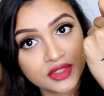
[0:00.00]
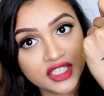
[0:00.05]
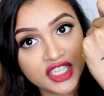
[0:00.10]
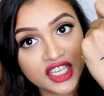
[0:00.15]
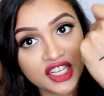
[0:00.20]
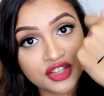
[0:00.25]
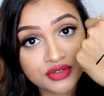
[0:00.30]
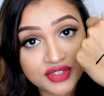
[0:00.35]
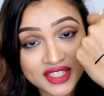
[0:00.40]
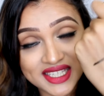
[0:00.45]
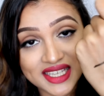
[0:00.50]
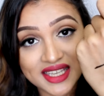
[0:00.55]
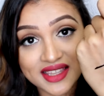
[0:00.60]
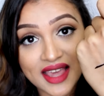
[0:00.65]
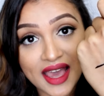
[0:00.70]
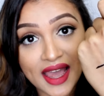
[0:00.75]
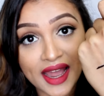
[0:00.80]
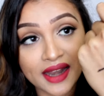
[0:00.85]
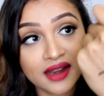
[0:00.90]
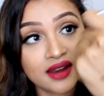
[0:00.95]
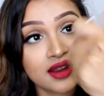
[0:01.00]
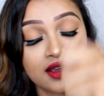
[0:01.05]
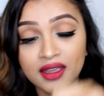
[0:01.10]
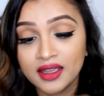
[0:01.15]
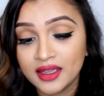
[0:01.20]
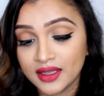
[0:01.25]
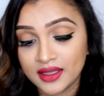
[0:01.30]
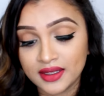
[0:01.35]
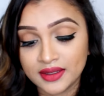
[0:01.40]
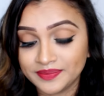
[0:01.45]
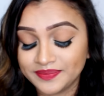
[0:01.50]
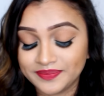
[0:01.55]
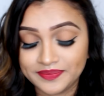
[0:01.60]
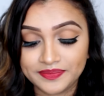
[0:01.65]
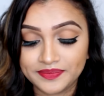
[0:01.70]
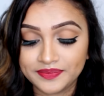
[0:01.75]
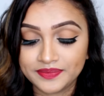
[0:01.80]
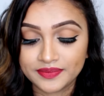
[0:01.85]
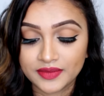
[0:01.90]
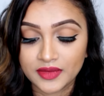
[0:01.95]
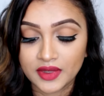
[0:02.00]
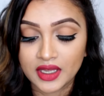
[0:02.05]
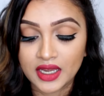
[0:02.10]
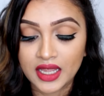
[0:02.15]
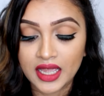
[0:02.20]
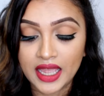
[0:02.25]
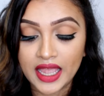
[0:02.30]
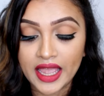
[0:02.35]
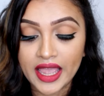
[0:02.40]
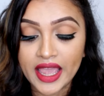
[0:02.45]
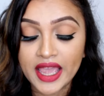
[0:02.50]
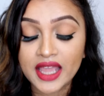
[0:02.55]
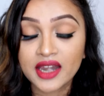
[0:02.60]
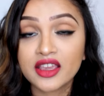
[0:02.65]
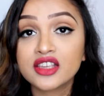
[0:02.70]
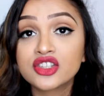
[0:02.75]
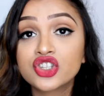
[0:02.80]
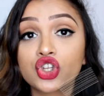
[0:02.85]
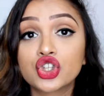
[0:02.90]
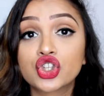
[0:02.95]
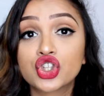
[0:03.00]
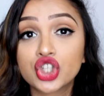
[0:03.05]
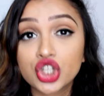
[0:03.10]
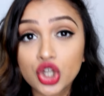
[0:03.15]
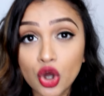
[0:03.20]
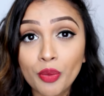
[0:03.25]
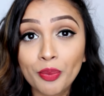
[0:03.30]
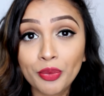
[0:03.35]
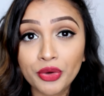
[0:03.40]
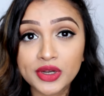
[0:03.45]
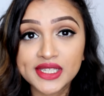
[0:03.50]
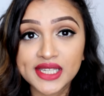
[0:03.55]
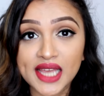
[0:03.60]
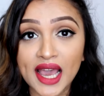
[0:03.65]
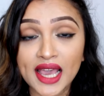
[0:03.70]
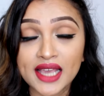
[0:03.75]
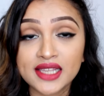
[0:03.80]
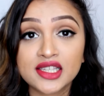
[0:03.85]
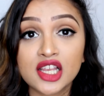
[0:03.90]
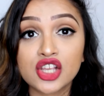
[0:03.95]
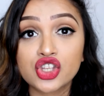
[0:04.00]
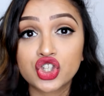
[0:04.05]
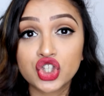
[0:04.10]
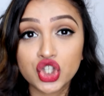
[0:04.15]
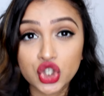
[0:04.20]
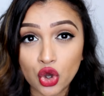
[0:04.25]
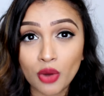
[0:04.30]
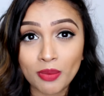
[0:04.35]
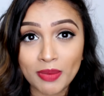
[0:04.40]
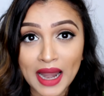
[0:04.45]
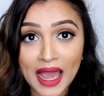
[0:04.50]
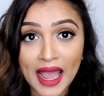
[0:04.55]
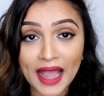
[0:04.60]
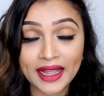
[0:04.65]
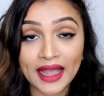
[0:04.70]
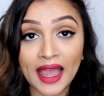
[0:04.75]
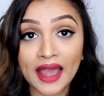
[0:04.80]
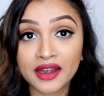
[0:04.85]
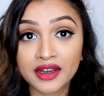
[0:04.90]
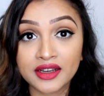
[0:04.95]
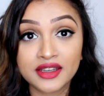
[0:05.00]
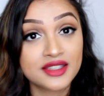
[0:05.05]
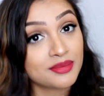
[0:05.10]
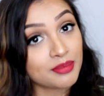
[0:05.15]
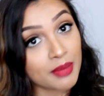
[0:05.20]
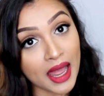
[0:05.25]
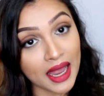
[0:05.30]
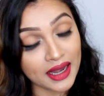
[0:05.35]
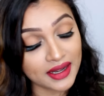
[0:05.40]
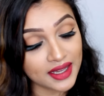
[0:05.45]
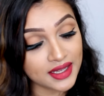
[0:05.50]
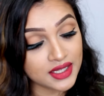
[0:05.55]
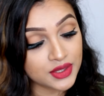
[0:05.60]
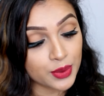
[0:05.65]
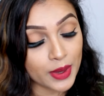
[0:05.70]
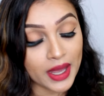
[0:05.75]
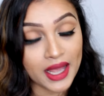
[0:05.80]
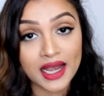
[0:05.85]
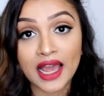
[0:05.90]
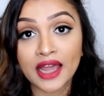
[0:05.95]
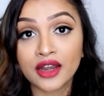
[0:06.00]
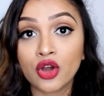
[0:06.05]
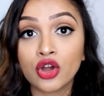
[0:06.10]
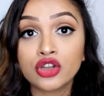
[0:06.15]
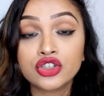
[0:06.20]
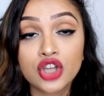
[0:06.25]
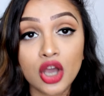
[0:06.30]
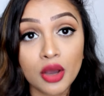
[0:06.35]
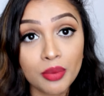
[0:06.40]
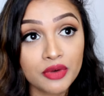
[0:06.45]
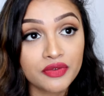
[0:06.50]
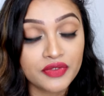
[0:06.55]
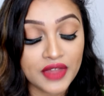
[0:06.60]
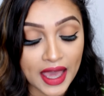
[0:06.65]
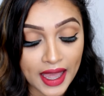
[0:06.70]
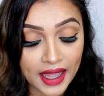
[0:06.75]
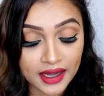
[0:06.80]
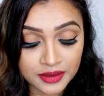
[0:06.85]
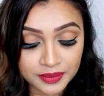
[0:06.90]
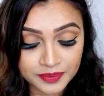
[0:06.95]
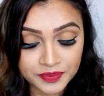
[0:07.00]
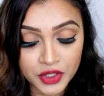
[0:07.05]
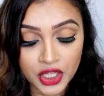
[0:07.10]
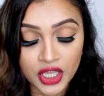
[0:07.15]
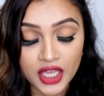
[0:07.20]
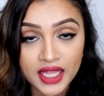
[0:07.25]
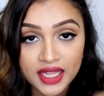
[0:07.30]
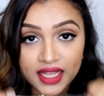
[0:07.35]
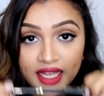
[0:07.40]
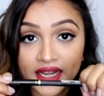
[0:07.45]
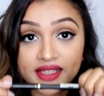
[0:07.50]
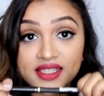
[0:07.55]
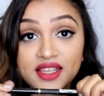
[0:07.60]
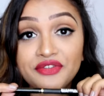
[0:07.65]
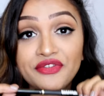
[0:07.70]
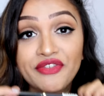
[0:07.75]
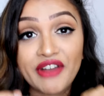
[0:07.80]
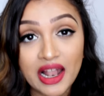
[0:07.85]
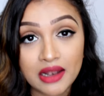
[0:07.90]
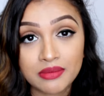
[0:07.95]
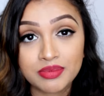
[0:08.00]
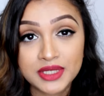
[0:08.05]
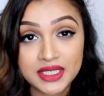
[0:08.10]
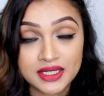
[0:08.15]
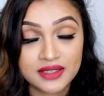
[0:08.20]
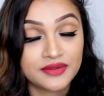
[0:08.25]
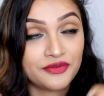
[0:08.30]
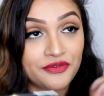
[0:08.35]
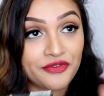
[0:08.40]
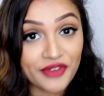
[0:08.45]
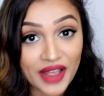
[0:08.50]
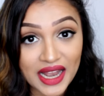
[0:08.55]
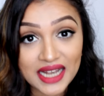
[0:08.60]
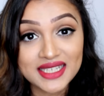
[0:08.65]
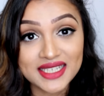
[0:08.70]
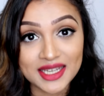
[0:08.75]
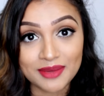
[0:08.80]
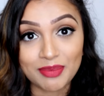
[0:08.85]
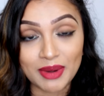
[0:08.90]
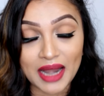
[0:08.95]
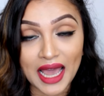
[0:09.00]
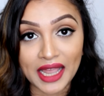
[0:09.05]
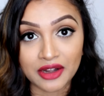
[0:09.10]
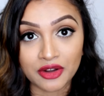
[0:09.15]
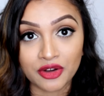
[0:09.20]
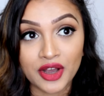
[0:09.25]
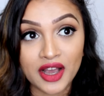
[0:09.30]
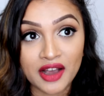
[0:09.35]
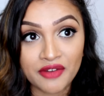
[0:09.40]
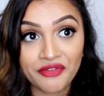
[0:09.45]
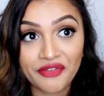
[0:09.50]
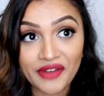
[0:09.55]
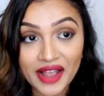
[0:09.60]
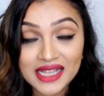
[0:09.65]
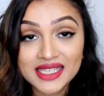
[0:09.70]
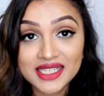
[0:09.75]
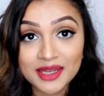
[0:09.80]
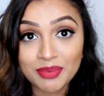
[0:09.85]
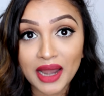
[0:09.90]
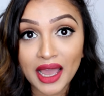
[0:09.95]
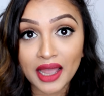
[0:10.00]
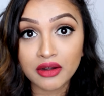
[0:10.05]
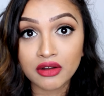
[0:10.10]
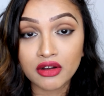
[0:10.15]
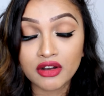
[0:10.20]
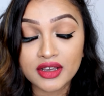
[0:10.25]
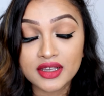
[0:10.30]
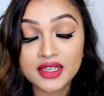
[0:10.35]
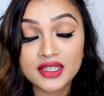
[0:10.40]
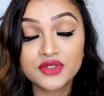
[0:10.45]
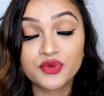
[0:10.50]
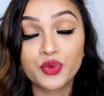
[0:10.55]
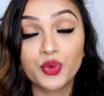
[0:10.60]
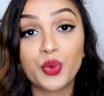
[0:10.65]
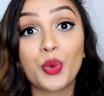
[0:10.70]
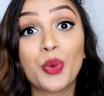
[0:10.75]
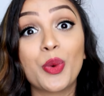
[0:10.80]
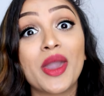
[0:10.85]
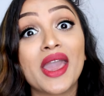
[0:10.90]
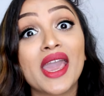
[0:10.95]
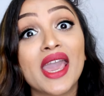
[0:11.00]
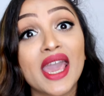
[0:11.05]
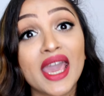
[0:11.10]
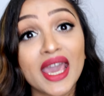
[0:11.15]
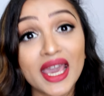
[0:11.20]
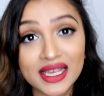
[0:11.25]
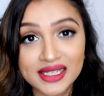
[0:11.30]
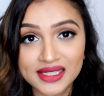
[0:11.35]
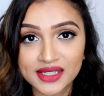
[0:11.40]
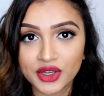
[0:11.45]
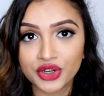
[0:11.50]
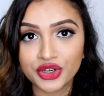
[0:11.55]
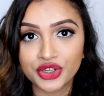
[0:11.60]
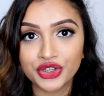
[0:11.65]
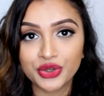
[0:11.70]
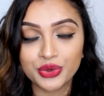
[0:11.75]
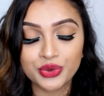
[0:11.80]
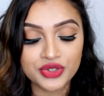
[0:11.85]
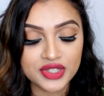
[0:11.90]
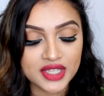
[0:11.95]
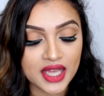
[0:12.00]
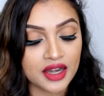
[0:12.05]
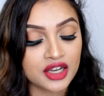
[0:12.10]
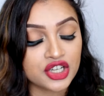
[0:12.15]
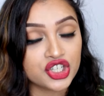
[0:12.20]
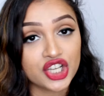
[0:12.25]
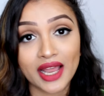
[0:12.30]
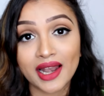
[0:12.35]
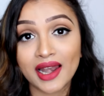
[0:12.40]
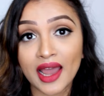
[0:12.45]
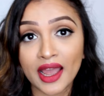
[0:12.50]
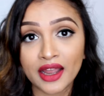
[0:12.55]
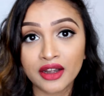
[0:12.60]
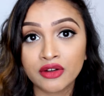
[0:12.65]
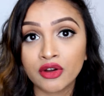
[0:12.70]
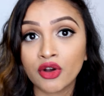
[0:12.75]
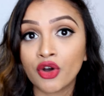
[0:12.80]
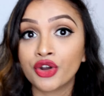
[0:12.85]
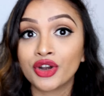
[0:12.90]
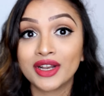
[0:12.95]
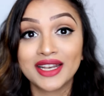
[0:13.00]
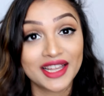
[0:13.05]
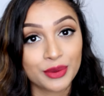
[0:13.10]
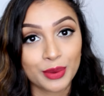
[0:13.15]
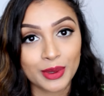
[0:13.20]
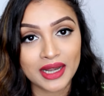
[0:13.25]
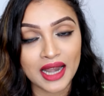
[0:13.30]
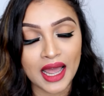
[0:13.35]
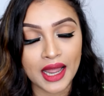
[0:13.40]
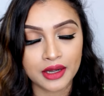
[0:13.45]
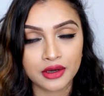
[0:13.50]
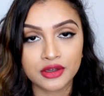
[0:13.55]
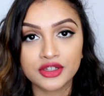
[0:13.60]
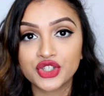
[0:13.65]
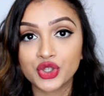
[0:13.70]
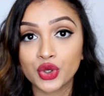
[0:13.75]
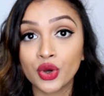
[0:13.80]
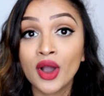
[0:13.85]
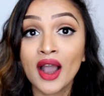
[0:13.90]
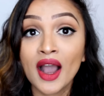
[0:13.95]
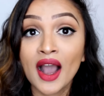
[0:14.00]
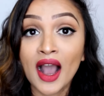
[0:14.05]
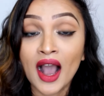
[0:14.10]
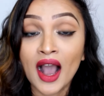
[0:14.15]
can you see that? It is so precise, so black, and it is matte as well. And on top of that, it is a felt tip liner. A felt tip liner is way easier to use than a gel liner or a liquid liner. So